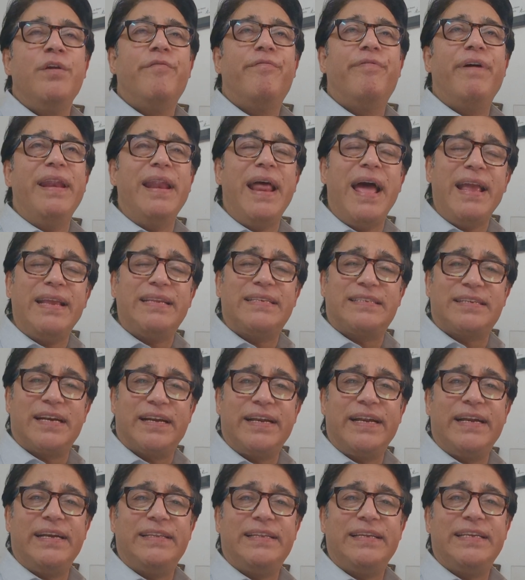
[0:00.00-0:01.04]
When I
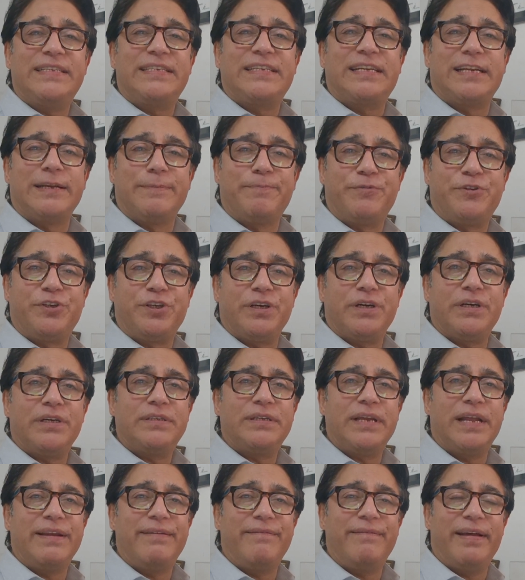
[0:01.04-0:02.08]
studied these
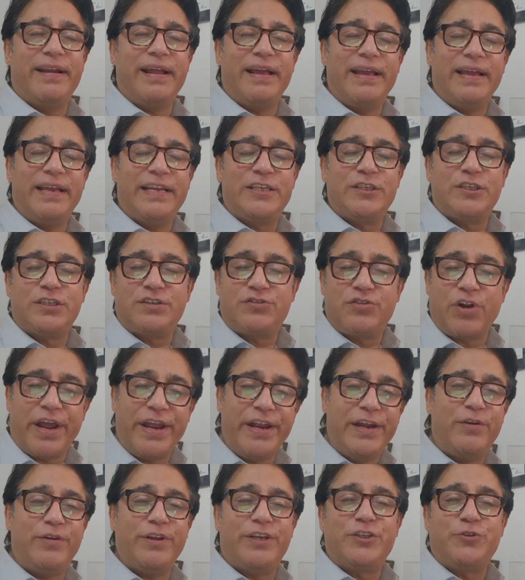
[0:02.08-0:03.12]
scriptures and when I
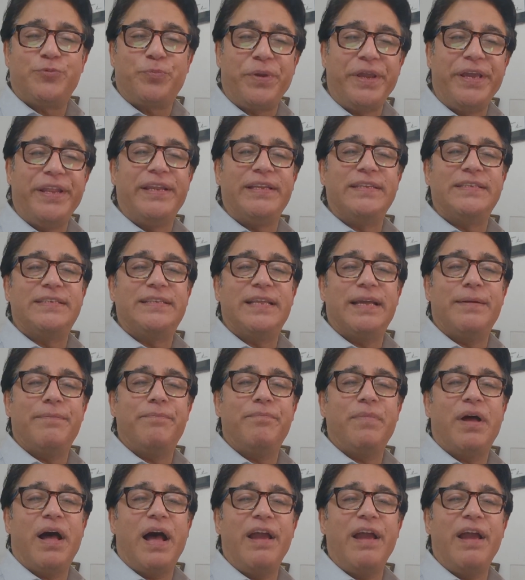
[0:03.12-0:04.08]
tried to experience them,